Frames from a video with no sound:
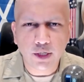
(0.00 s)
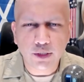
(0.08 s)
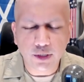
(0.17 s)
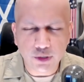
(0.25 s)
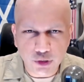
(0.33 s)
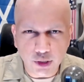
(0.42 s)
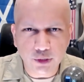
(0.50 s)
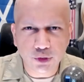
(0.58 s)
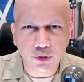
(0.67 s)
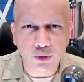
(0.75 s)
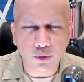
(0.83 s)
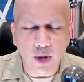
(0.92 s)
the judge
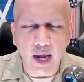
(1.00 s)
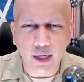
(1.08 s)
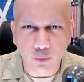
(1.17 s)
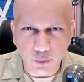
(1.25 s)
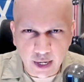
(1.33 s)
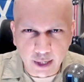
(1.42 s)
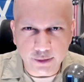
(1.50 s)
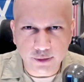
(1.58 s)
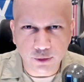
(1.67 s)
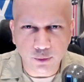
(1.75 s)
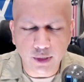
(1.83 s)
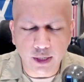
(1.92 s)
to acquiesce
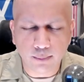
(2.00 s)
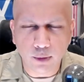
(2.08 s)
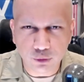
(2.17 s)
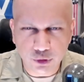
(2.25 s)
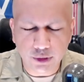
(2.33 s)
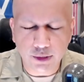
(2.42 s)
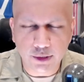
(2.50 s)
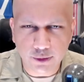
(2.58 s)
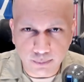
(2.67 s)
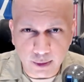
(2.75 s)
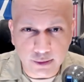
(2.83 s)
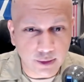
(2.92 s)
to their motion to dismiss.